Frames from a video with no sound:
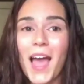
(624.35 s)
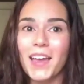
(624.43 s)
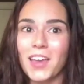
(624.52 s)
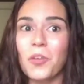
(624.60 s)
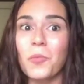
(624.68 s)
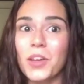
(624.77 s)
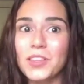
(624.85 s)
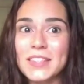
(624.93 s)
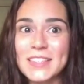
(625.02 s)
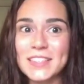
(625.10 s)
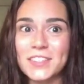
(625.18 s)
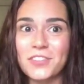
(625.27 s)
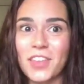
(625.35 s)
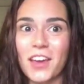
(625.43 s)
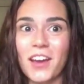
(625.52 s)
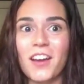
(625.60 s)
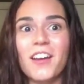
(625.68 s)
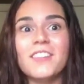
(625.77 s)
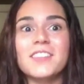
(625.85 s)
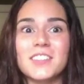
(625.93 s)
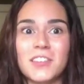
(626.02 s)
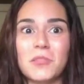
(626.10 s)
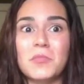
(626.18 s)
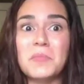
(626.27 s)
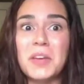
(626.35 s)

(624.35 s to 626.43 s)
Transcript: I can't wait to see you there. This is going to be